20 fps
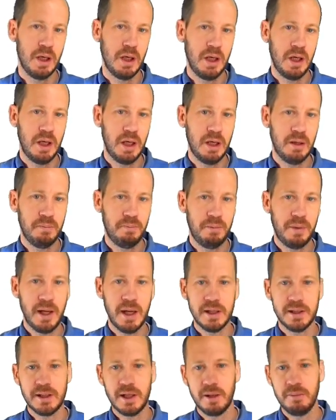and
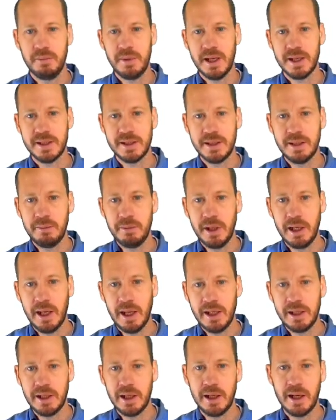plants, can be
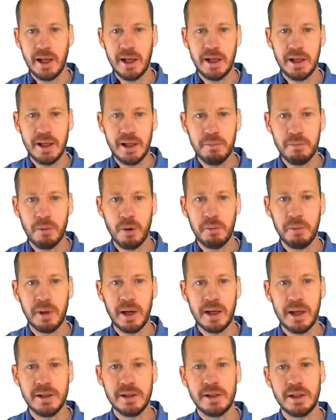assimilated and
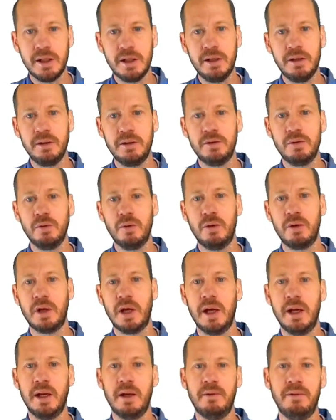immobilized into
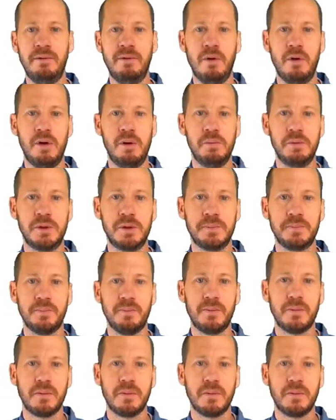organic forms